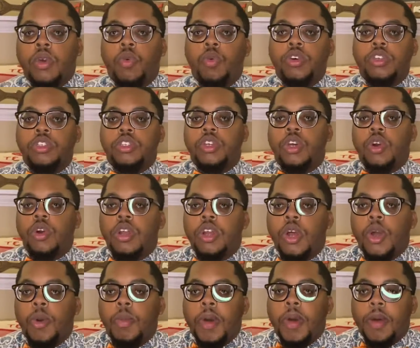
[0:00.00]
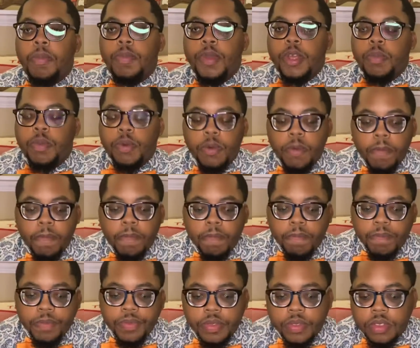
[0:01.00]
What's going on, my people?
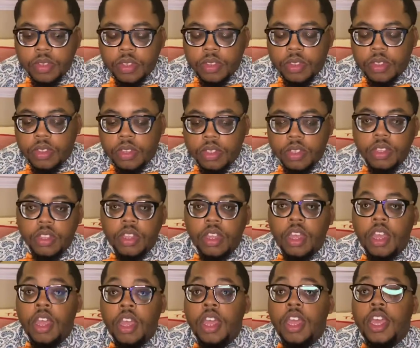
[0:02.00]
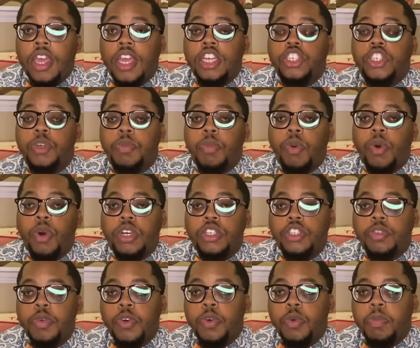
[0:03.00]
It's your boy
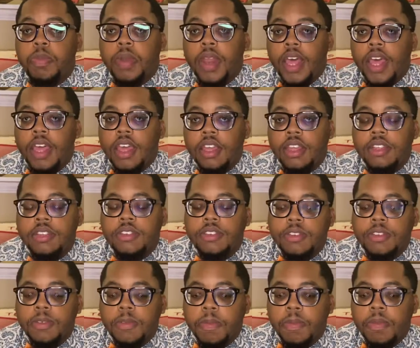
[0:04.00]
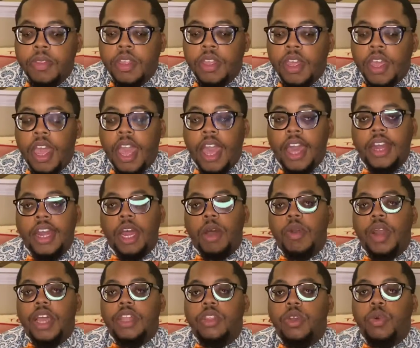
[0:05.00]
Smooth Blaze, and I would
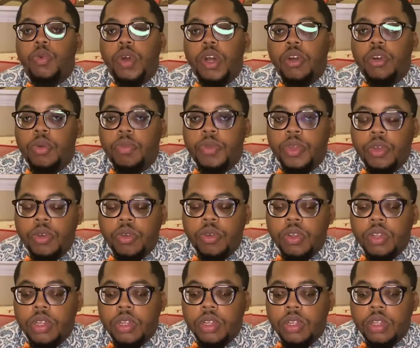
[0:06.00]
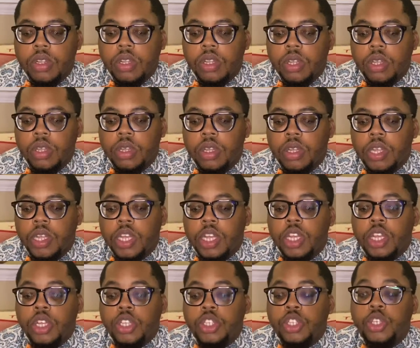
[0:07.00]
like to welcome you
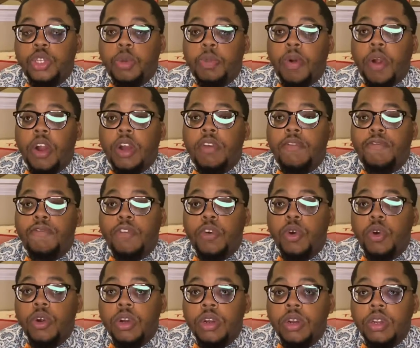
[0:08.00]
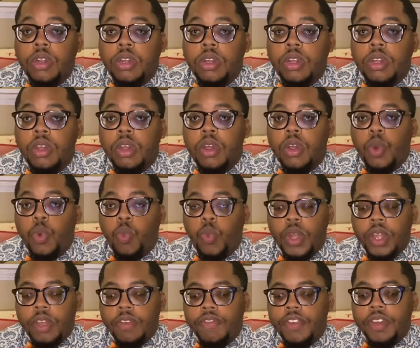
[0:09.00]
to part four,
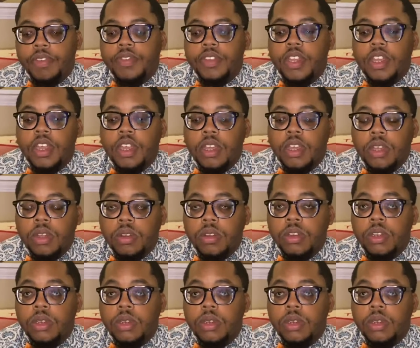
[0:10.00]
week 15